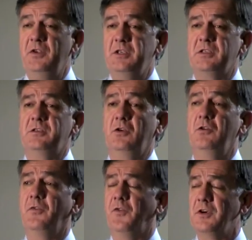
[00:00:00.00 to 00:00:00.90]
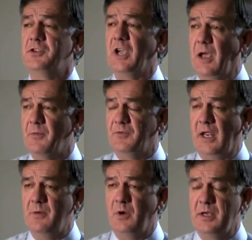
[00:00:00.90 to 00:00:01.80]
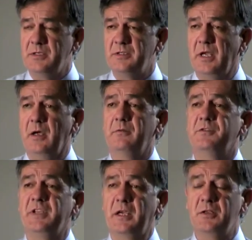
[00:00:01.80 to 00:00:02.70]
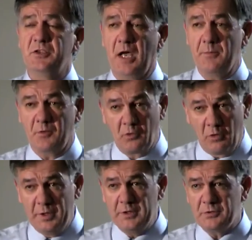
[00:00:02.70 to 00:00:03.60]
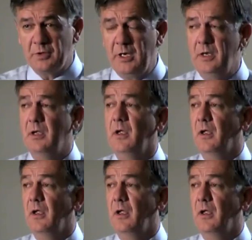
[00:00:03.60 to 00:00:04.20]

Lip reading: you just do the first job of tying branches down, second job of growing the tree,